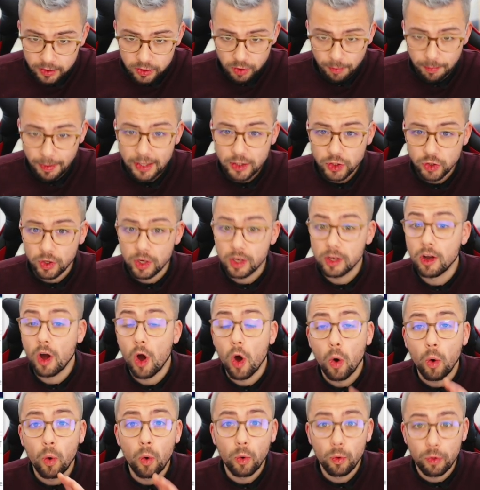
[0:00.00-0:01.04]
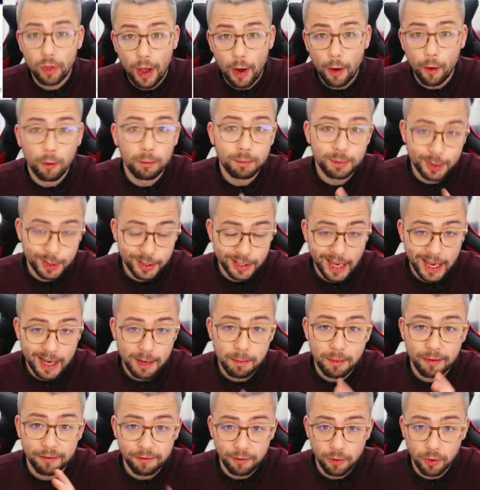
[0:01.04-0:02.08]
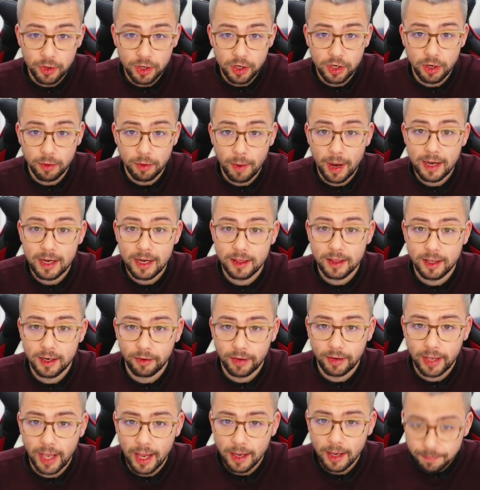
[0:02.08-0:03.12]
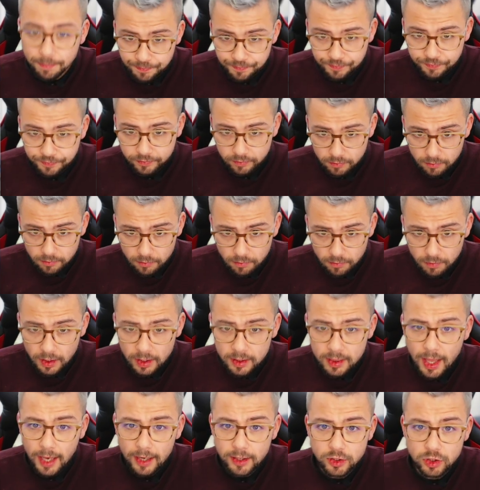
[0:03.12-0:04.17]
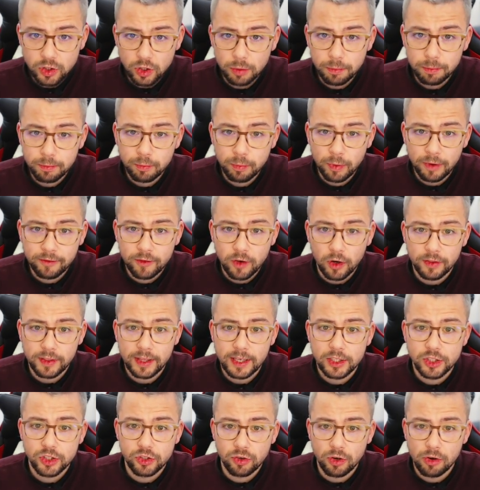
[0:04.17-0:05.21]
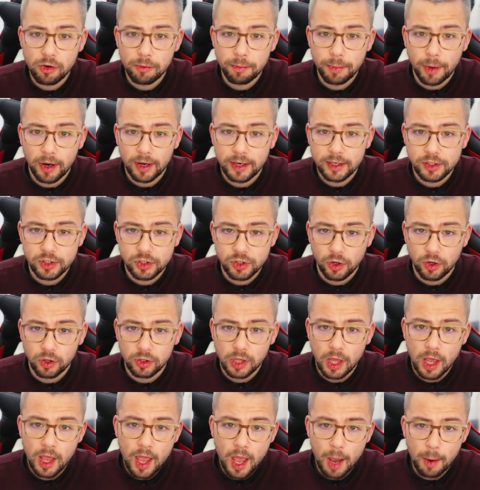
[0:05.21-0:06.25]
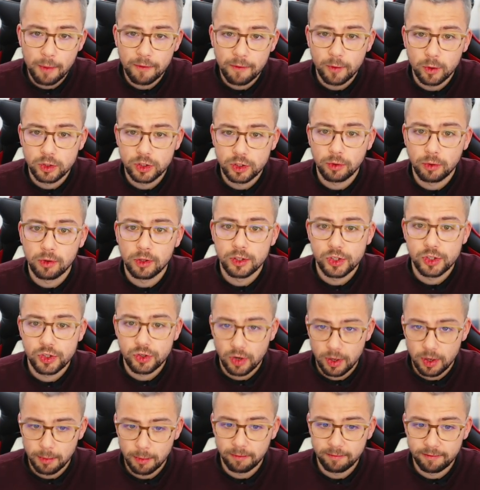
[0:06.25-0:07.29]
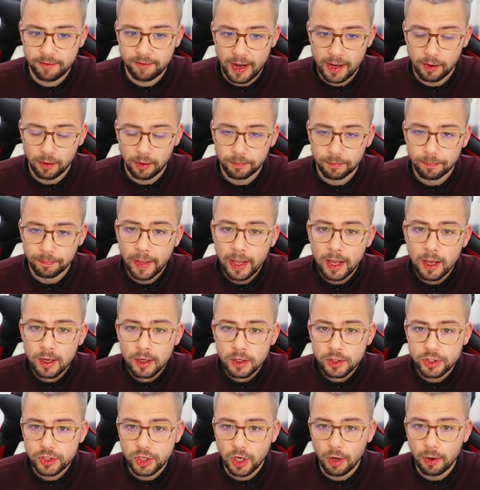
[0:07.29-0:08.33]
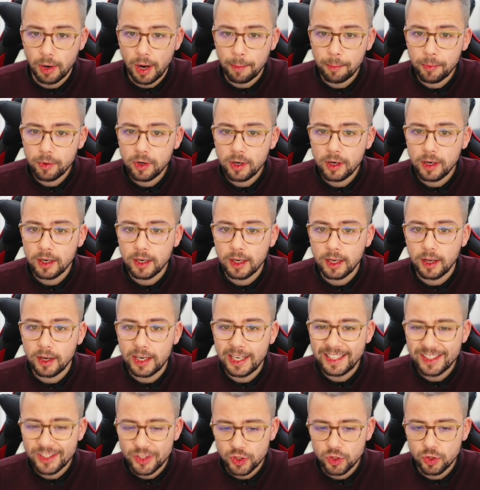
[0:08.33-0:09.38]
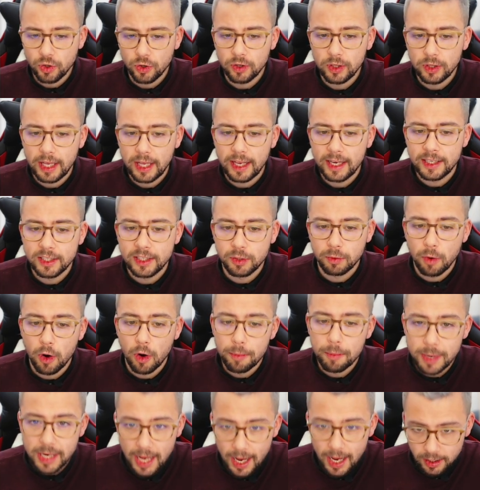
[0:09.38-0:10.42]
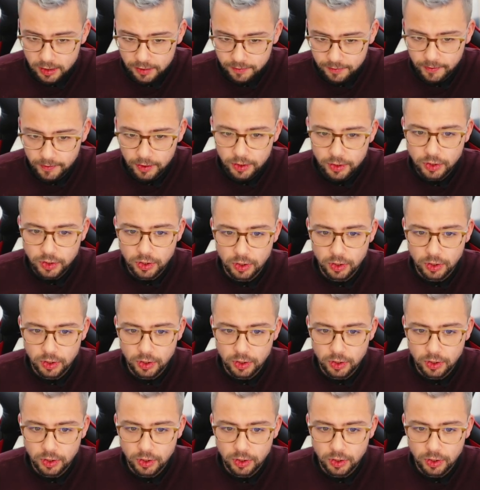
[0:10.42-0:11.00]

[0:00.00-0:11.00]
So make sure you've got all that up-to-date before you do anything, okay? Next up, we've got the StreamerBot installed, and we've also got the StreamUp file. So I'm gonna install it into OBS first.